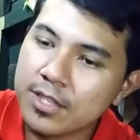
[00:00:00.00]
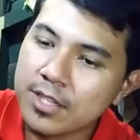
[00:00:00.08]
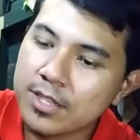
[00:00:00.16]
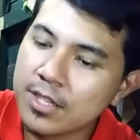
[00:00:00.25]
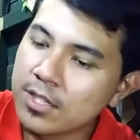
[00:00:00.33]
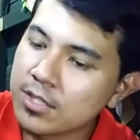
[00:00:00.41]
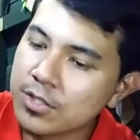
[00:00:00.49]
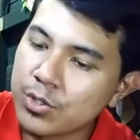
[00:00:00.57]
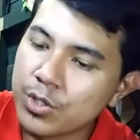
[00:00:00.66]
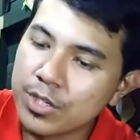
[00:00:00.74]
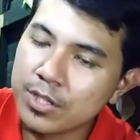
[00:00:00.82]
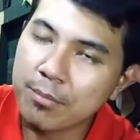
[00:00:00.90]
It doesn't
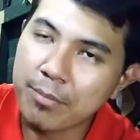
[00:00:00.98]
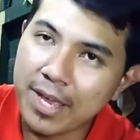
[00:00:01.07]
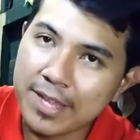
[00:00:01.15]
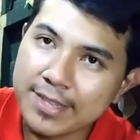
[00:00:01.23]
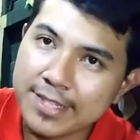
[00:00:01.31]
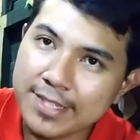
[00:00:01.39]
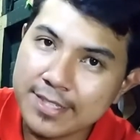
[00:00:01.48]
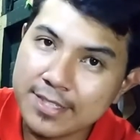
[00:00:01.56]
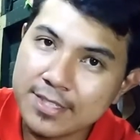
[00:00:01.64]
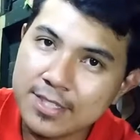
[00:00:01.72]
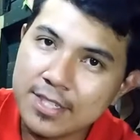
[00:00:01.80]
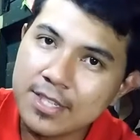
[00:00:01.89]
hurt the
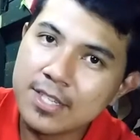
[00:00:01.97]
mantids.